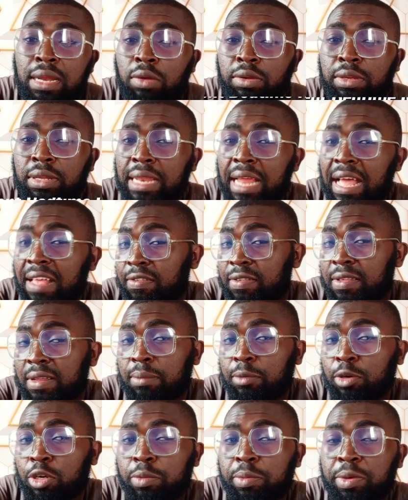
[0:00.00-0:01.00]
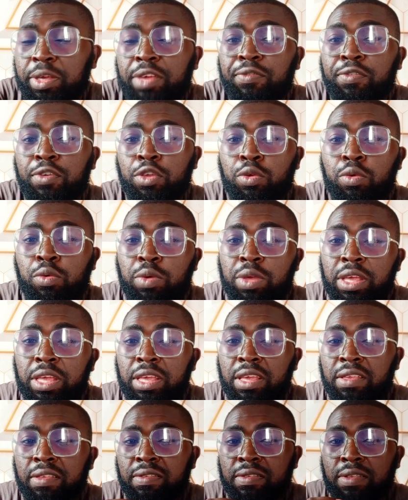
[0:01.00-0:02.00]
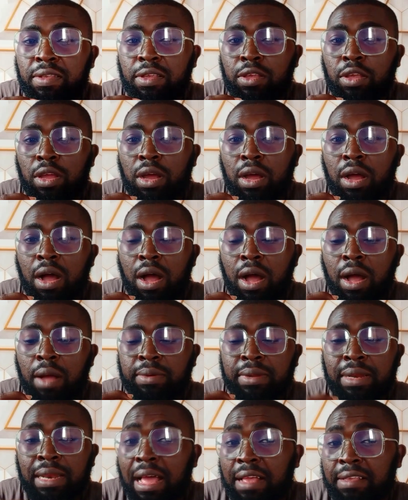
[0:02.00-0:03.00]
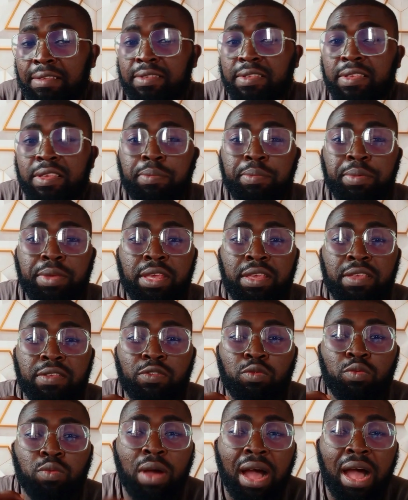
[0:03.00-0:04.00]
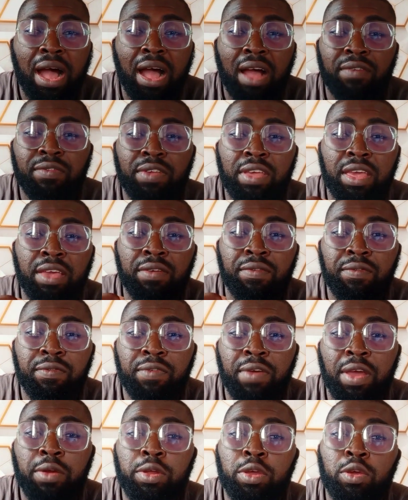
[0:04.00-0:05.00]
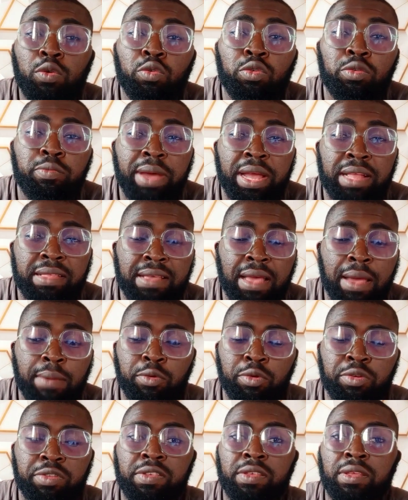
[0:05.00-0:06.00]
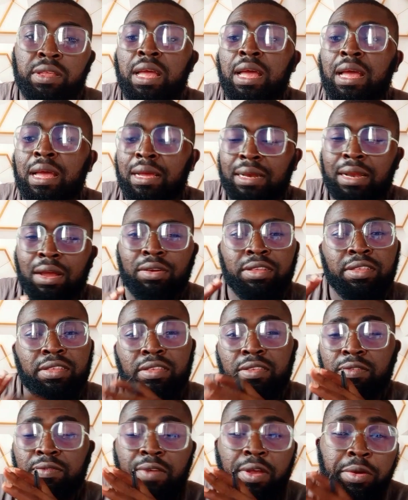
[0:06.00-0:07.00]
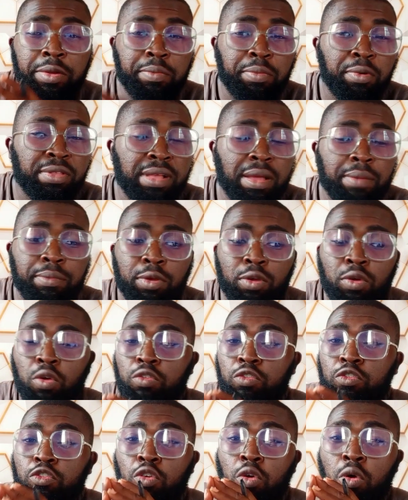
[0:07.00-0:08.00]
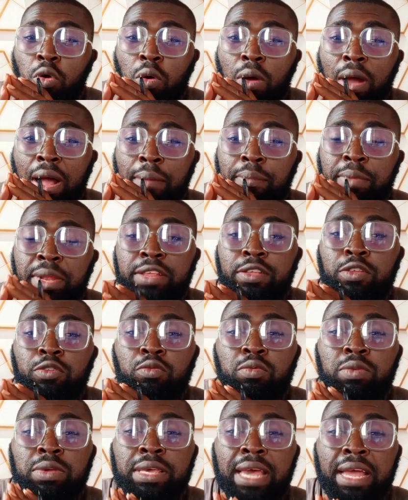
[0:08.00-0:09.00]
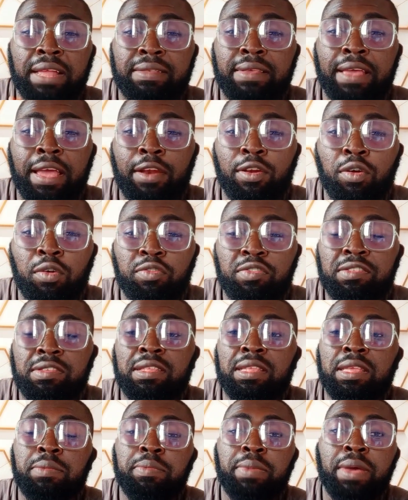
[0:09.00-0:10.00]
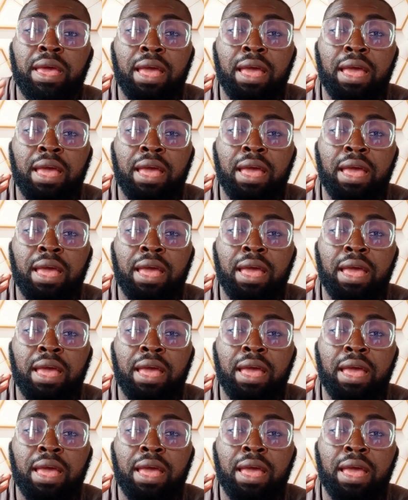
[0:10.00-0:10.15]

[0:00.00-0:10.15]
Now, the last thing I'm going to be giving you is the last tip is to have a very good bedtime routine. Now, this is very important because your ability to get enough sleep